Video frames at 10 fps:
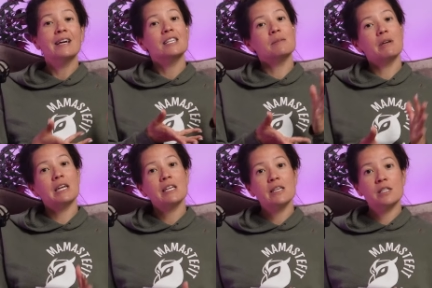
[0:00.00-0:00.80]
to make
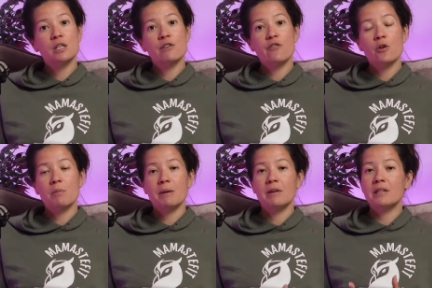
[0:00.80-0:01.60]
it easier for a
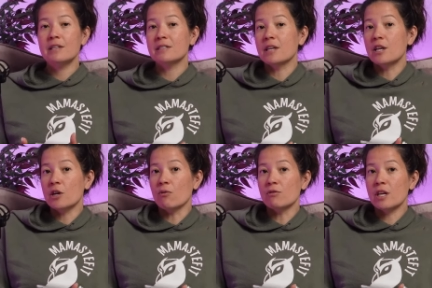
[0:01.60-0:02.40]
baby to descend
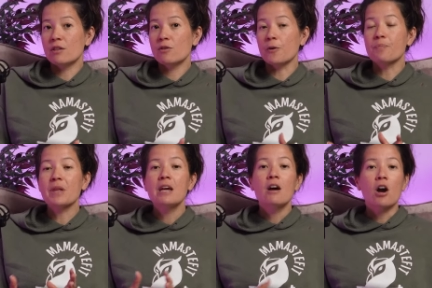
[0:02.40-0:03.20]
and rotate through.
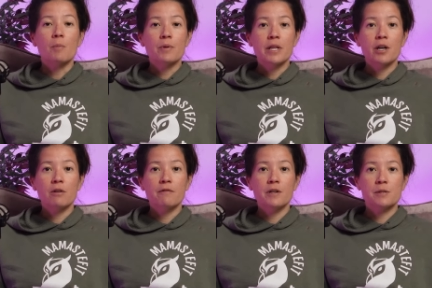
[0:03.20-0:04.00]
Our prenatal
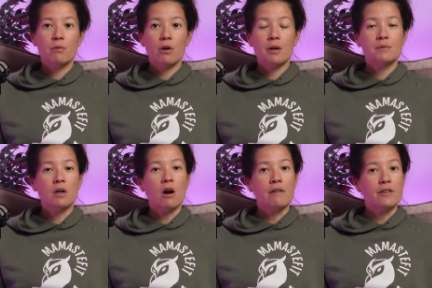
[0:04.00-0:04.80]
fitness programs
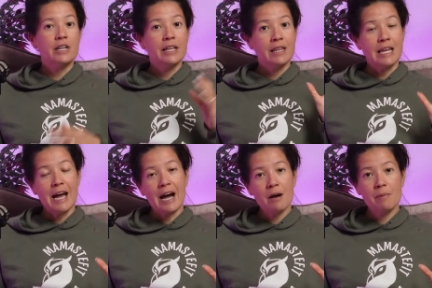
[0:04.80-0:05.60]
are offered in the
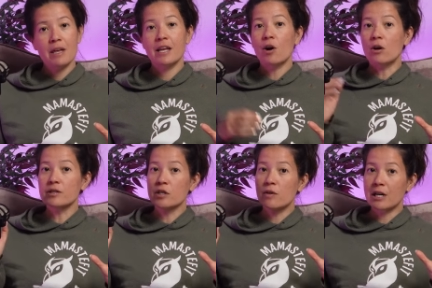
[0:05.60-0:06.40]
app and
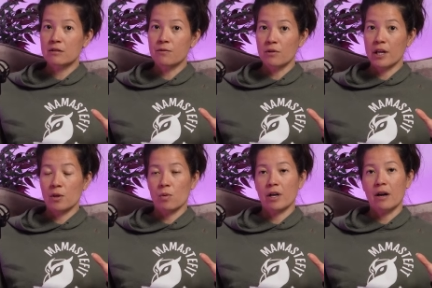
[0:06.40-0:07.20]
also as
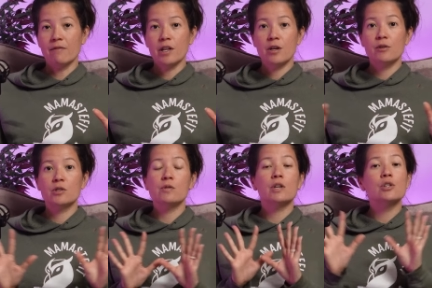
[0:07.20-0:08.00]
full-length workout videos,
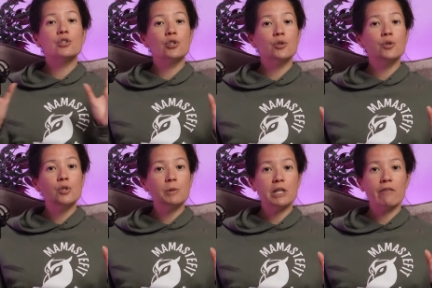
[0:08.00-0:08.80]
so you can choose
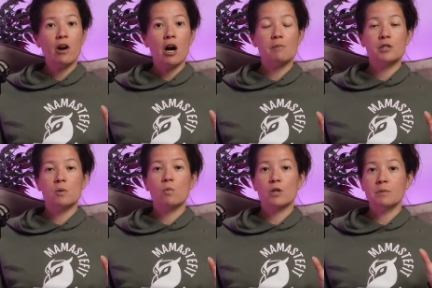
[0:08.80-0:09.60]
whichever
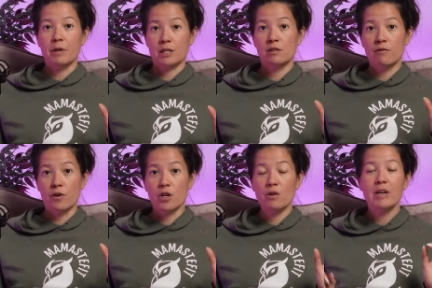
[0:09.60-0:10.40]
option works best for
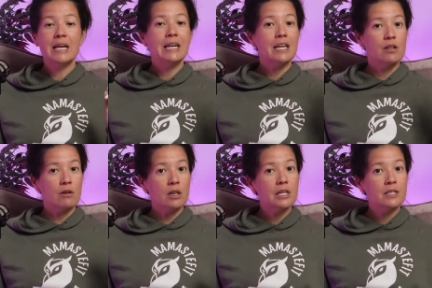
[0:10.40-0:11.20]
you, either
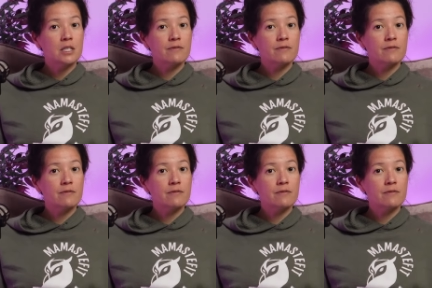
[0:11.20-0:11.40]
a list of